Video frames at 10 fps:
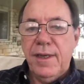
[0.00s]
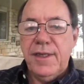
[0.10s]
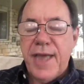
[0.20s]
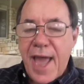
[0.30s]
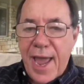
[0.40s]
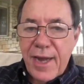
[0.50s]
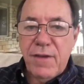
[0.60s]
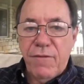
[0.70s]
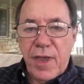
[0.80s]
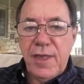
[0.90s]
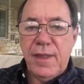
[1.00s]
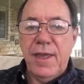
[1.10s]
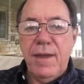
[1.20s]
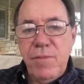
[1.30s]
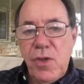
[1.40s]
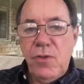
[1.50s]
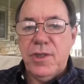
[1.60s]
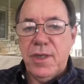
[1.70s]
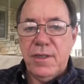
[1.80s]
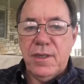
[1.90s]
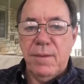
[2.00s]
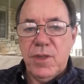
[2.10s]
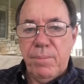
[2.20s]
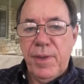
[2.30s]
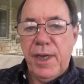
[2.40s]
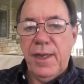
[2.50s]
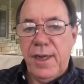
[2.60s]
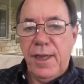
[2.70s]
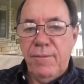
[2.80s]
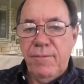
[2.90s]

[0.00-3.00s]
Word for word: to activate the immune system's ability